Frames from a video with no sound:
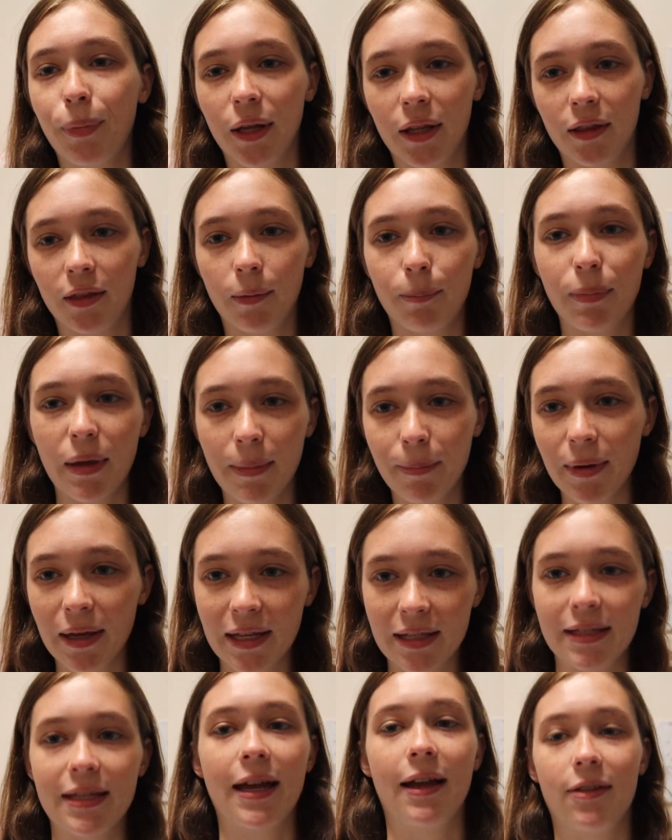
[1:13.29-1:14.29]
but the
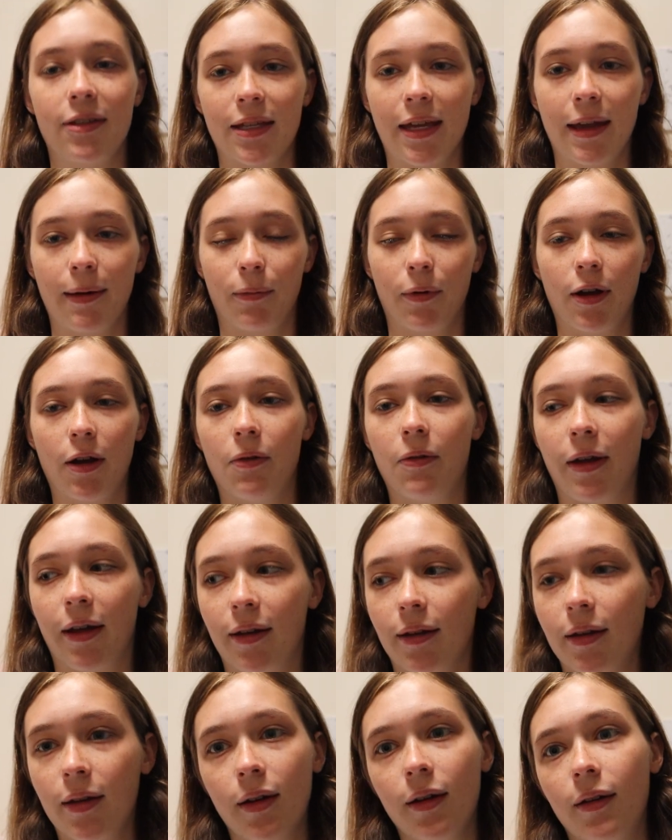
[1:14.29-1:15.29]
beeping sounds kept
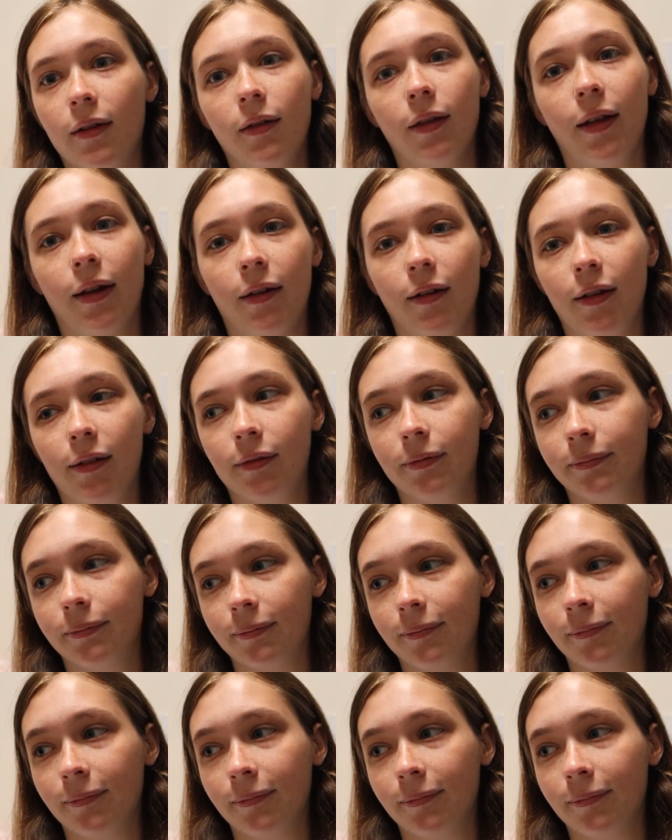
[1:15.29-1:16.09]
going. I'm like, well,